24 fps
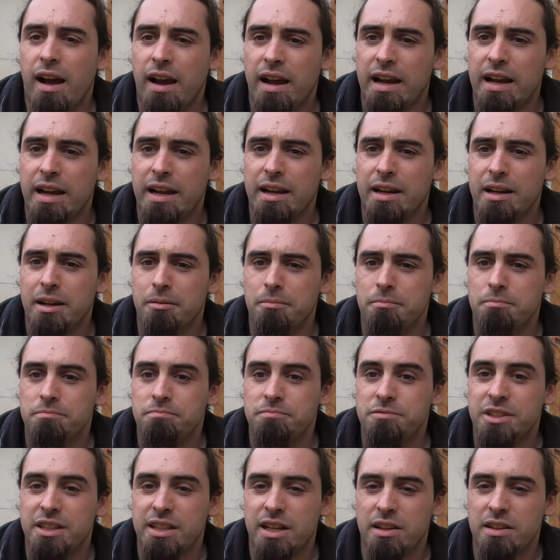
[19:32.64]

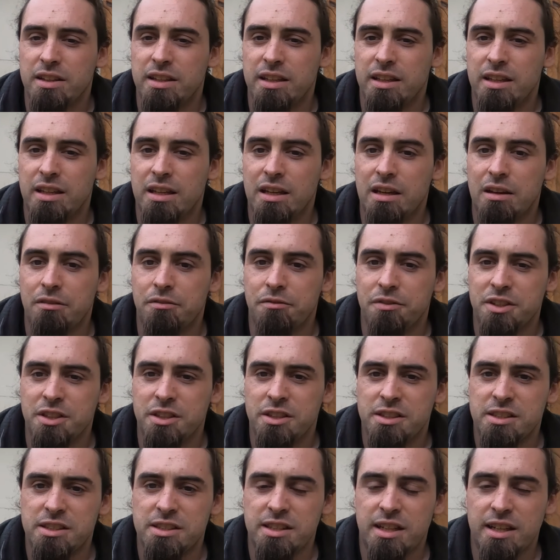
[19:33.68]
Check out the
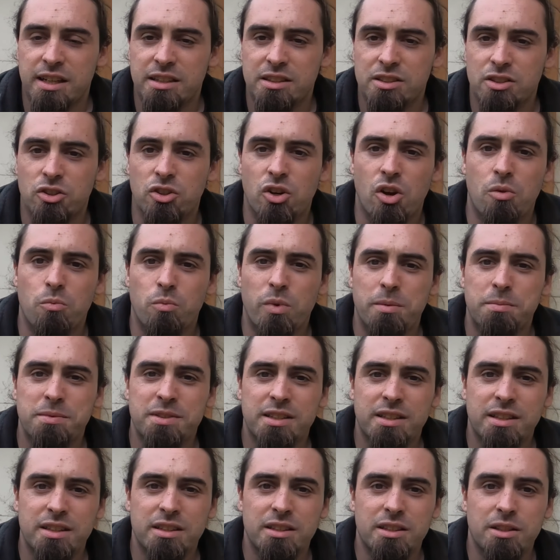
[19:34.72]
visionlessdesigns.com
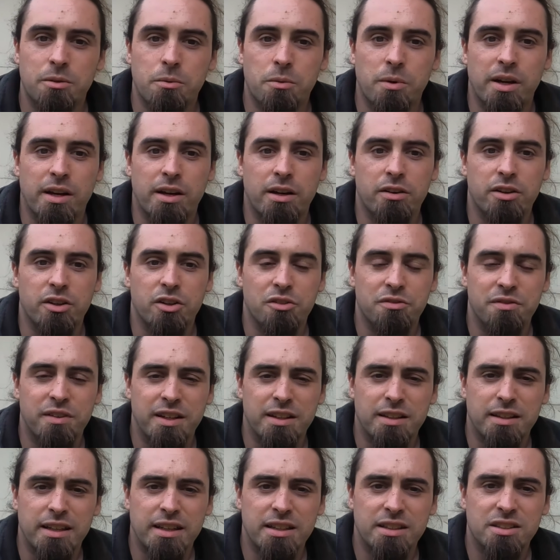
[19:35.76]
website, where you'll
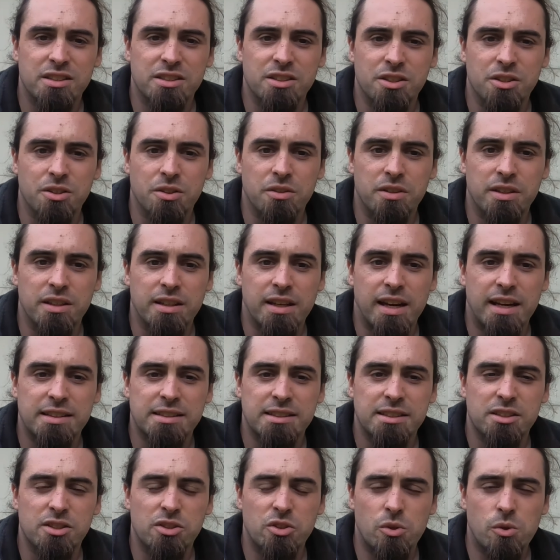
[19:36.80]
find links to the
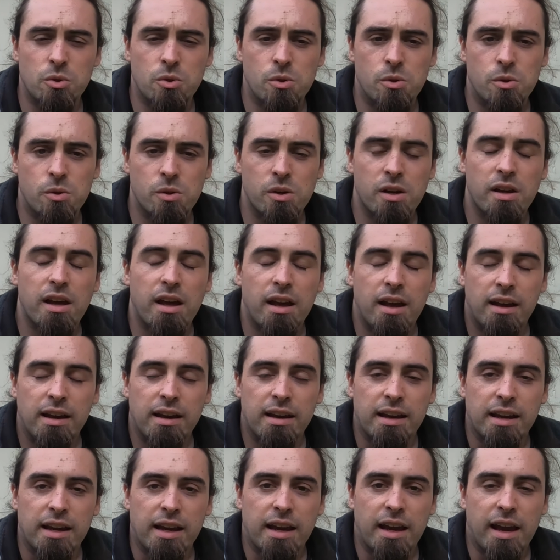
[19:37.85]
Etsy store,
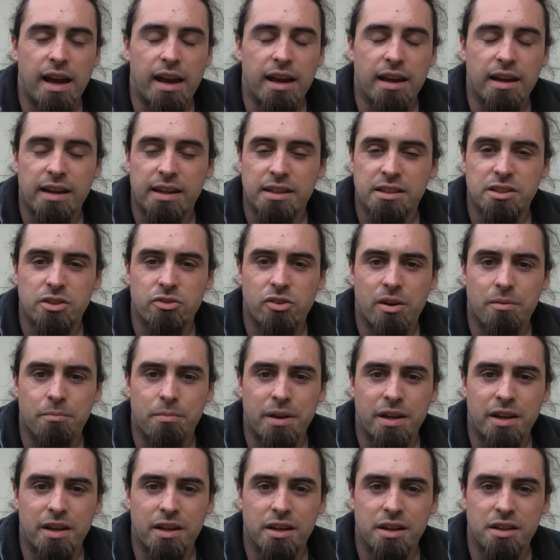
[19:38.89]
Instagram
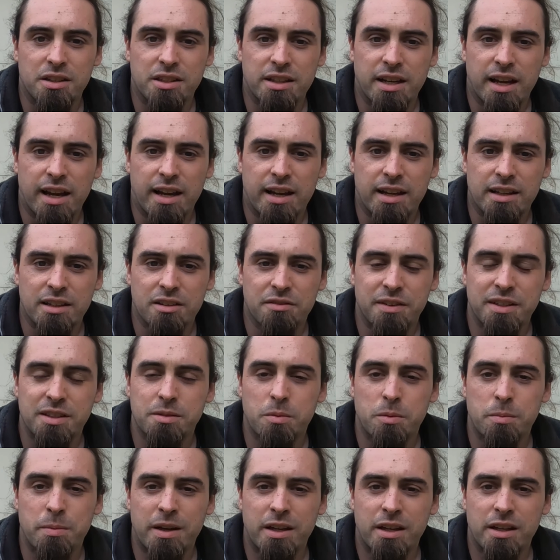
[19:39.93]
page and
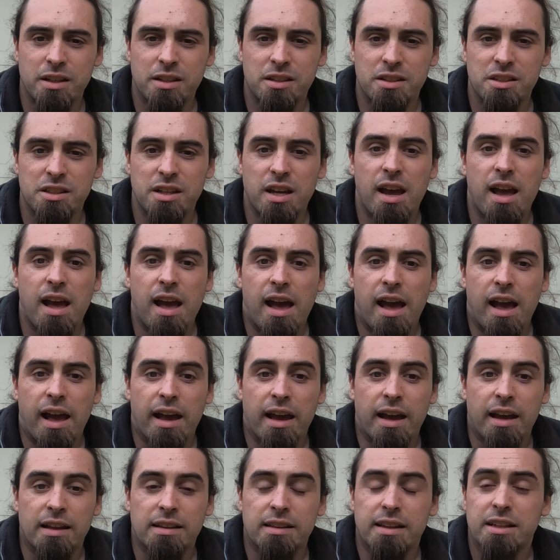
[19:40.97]
Facebook page.
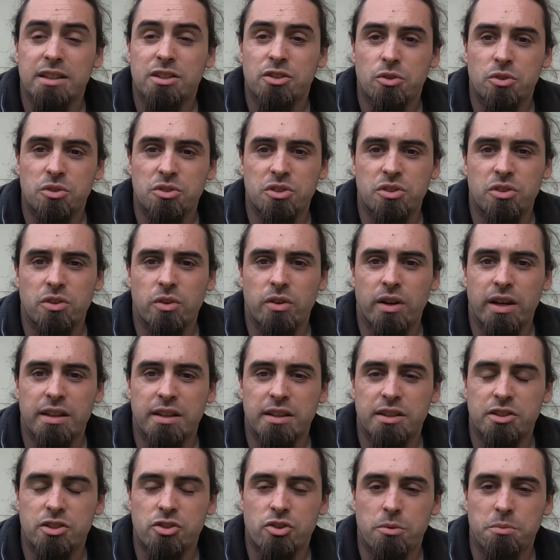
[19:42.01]
Links are also in
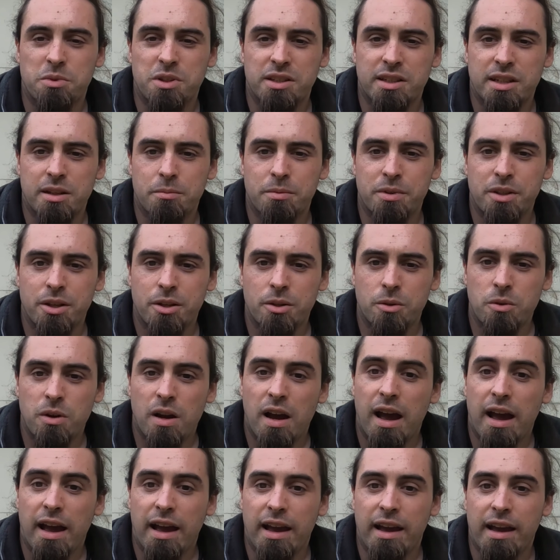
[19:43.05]
the description down below.
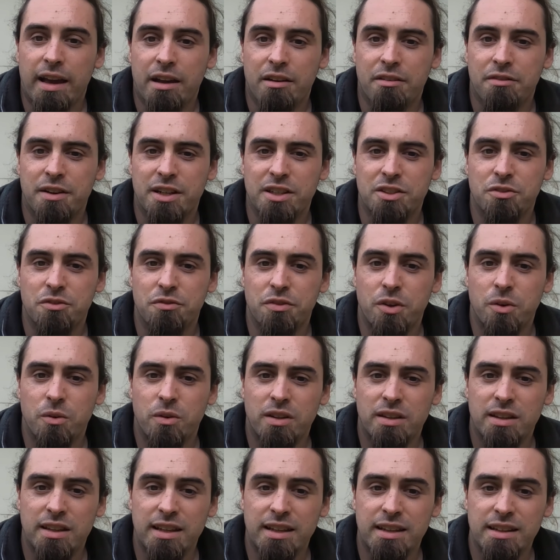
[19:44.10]
Thanks for
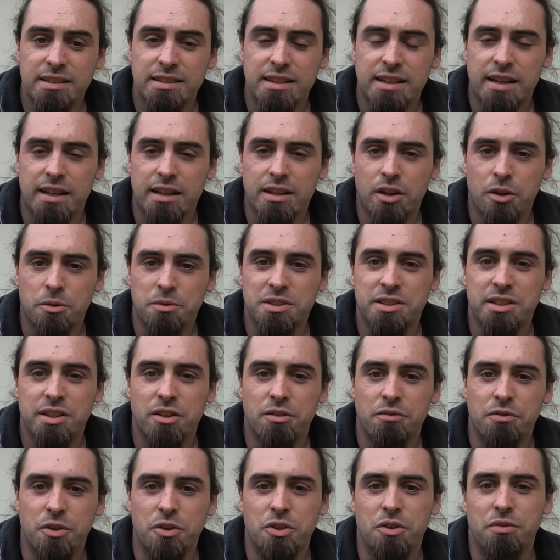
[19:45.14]
viewing these, and hope to see you
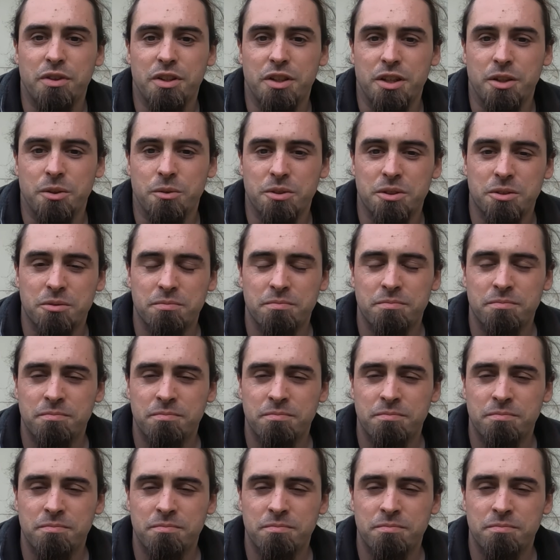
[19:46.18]
in future videos.